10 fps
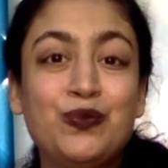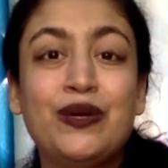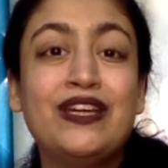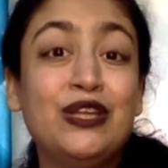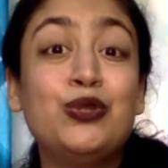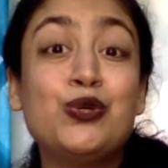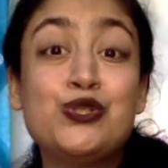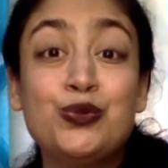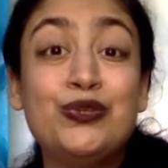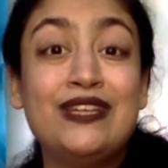were in those
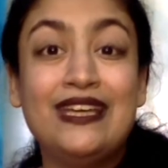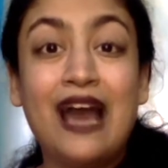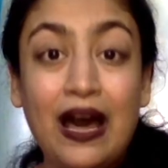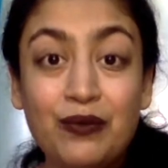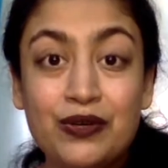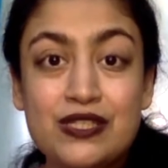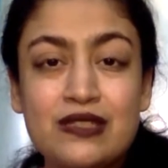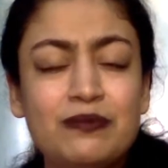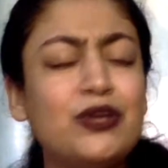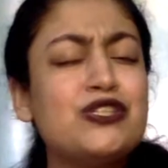2-3 hours,
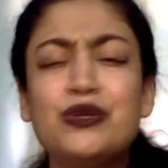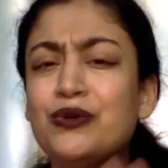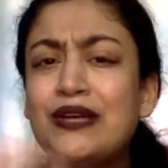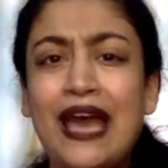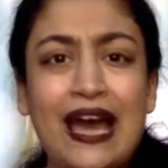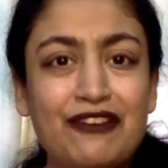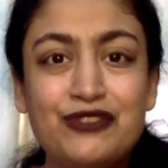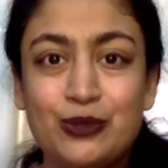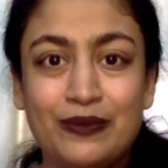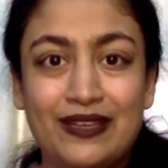because you don't have
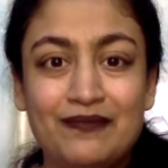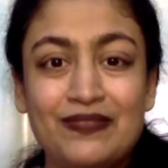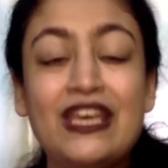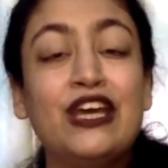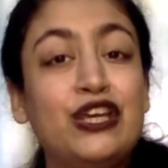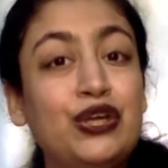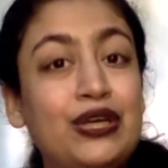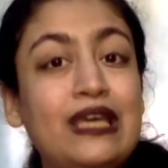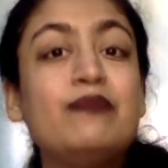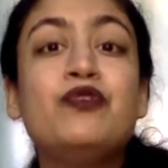to be. Your
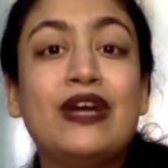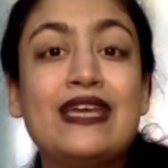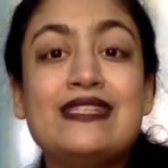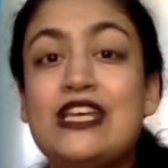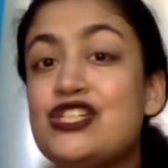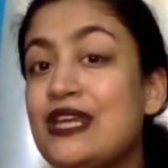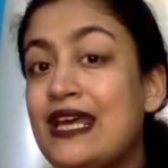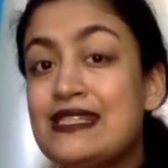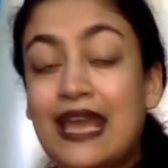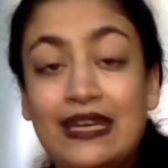deep working session
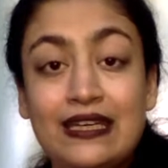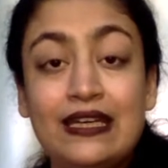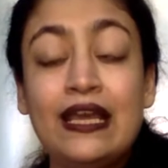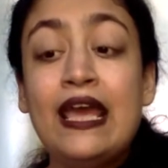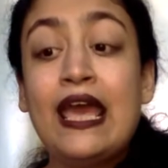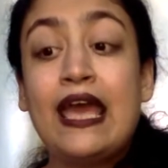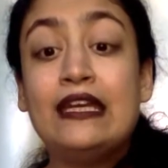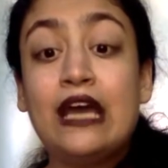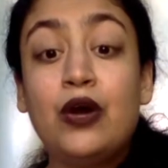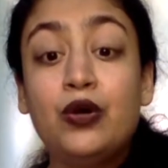has ended, and
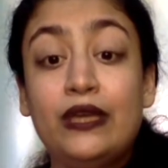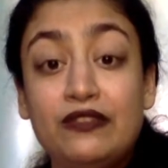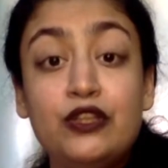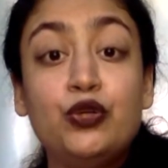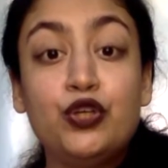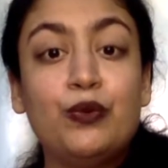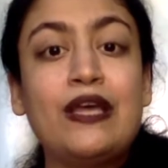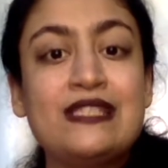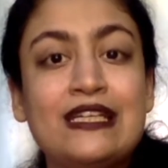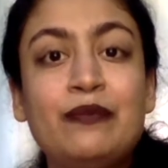now even though you
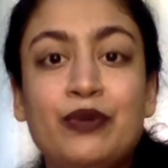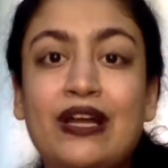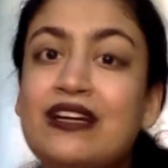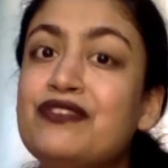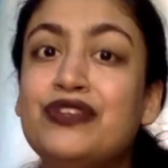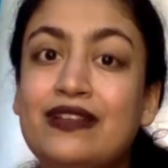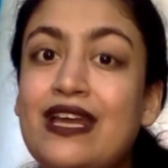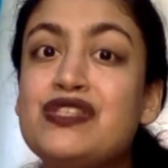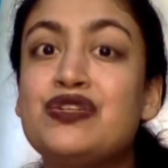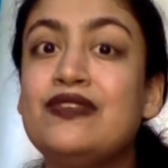are still productive for the
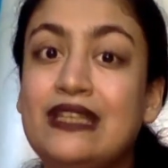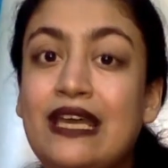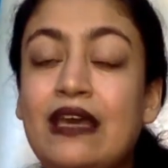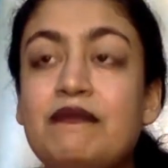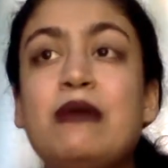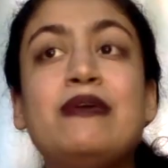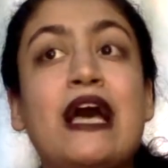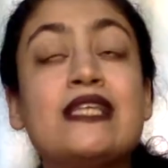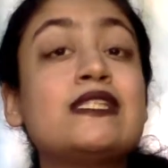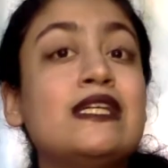rest of the day, maybe
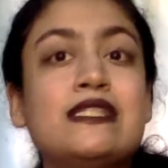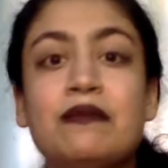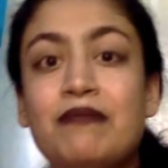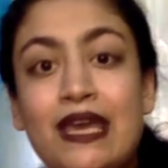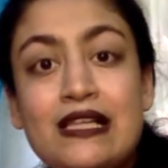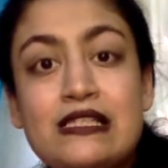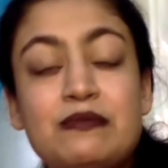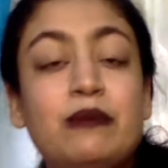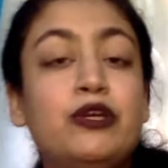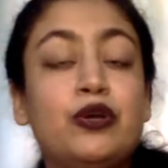answering some mails,
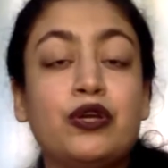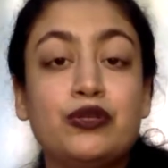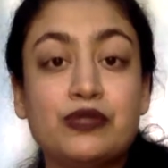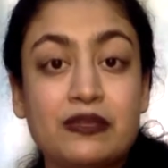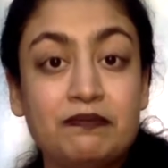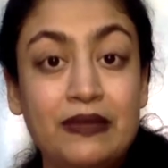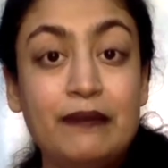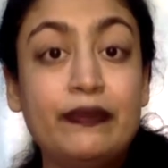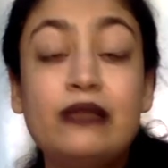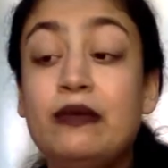maybe talking to some
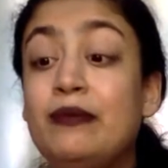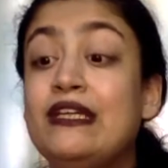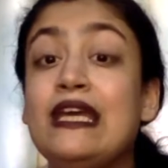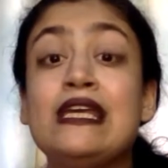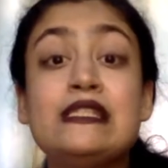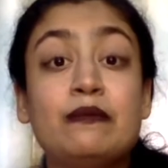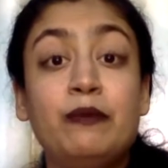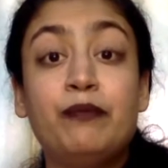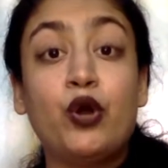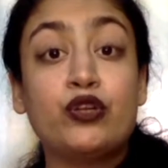people, maybe taking some
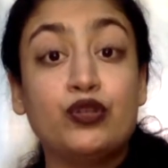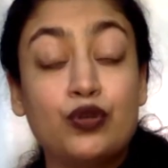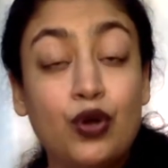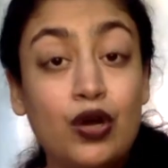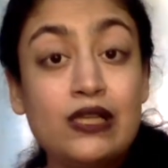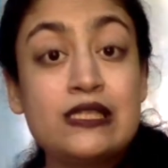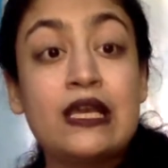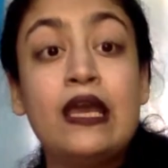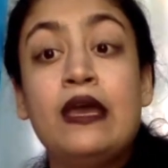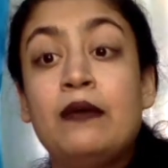important calls,
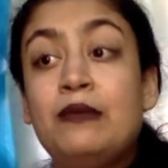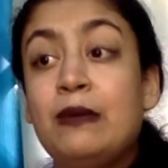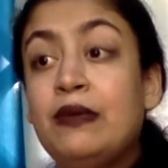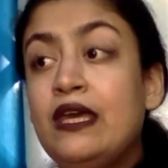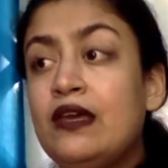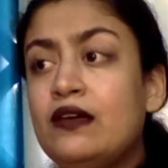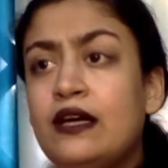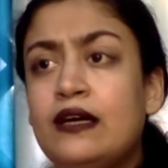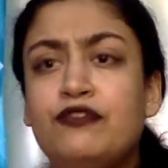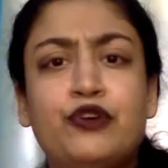maybe
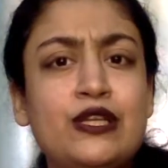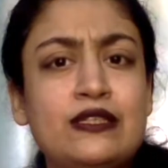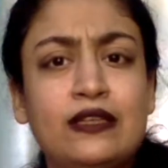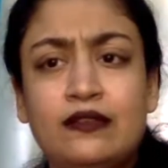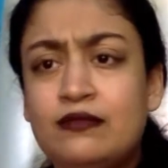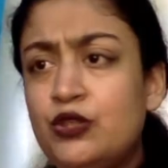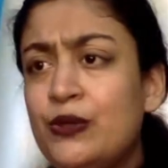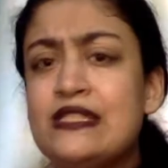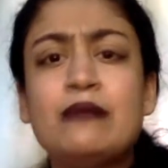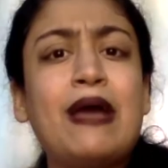first
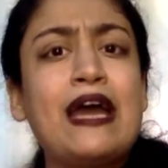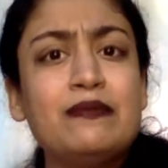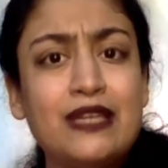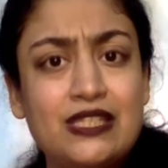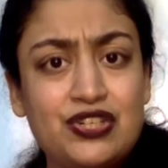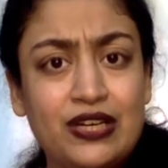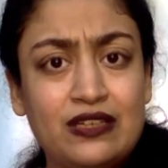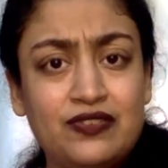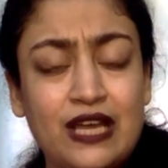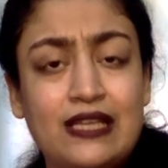doing some
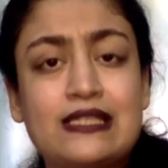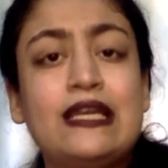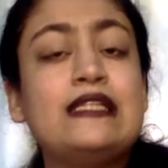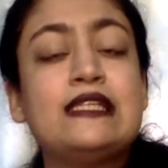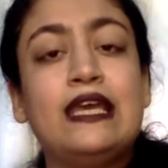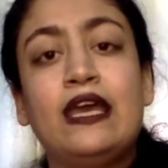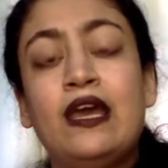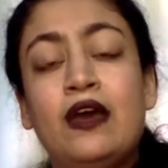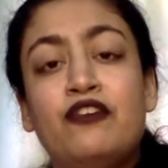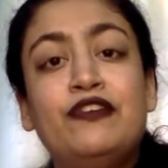administrative tasks, let's say
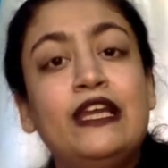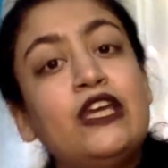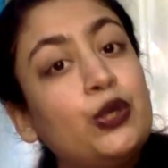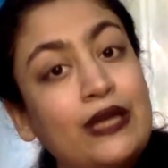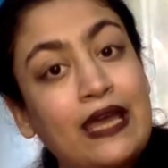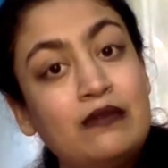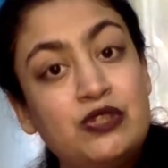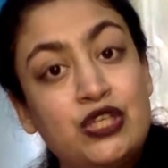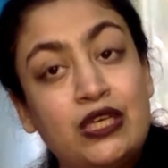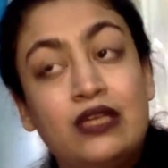filling your
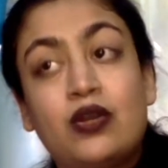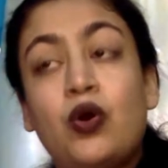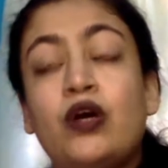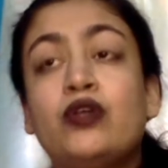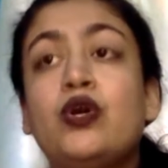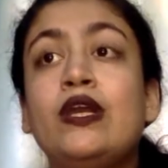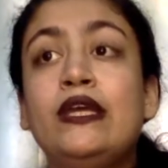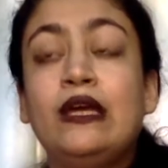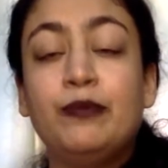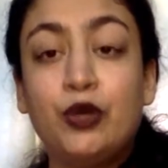timesheet or
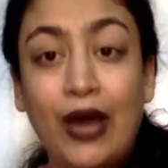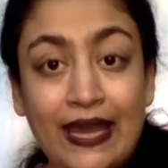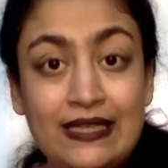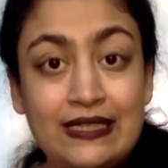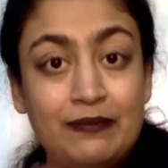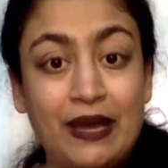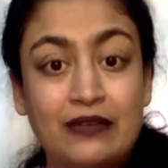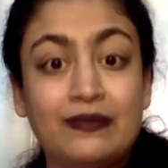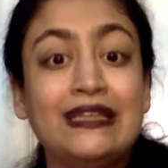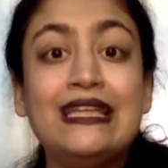calling up your IT
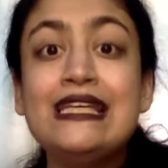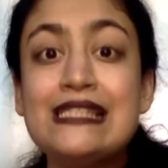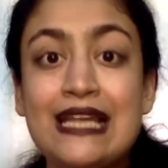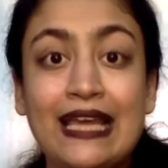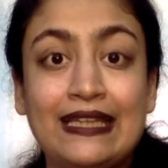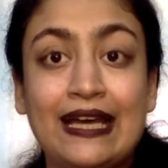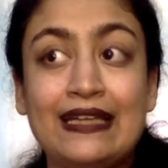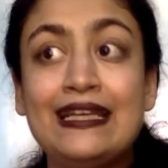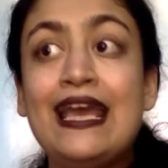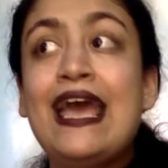department, things like that.
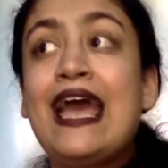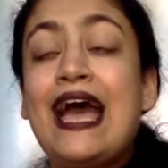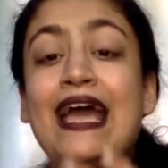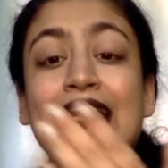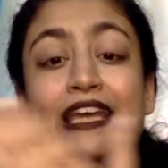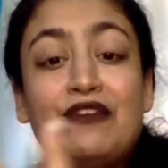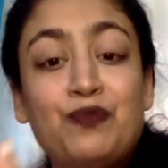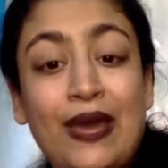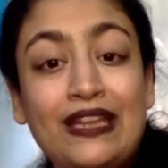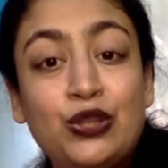And
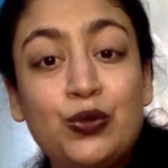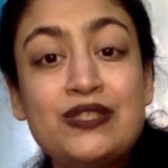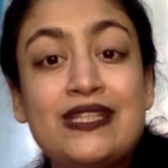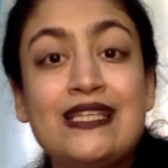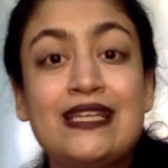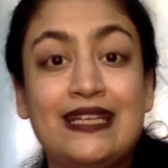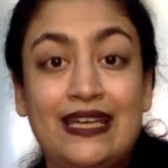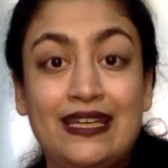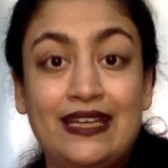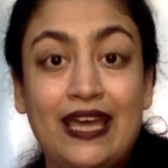when those things are
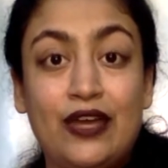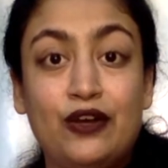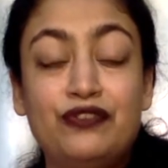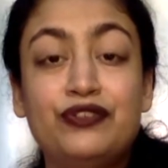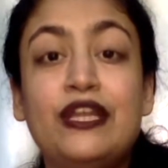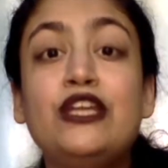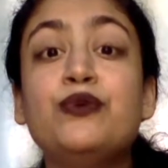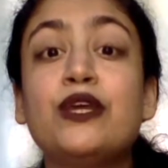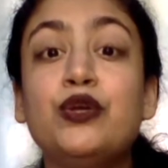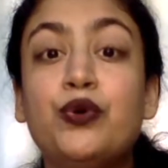taken care of, then you
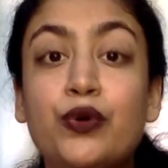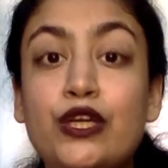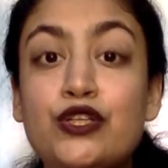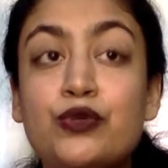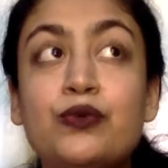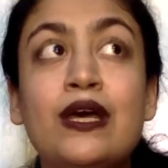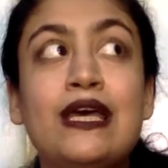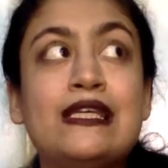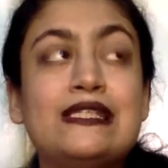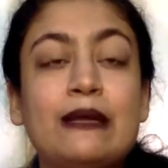can go into
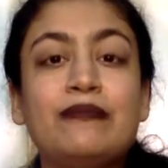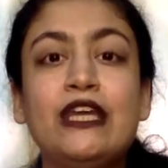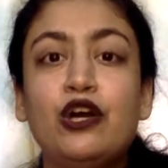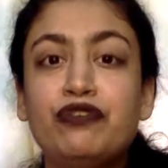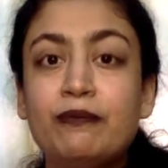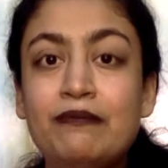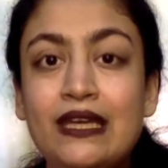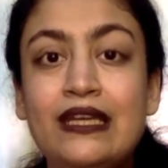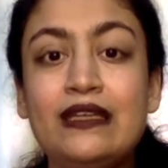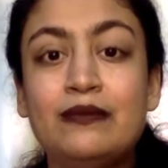something of a
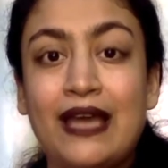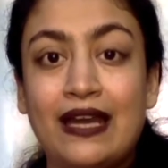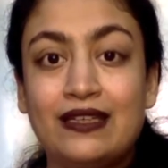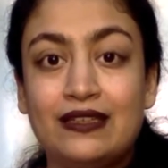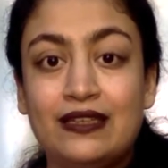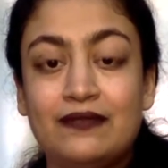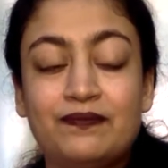medium category,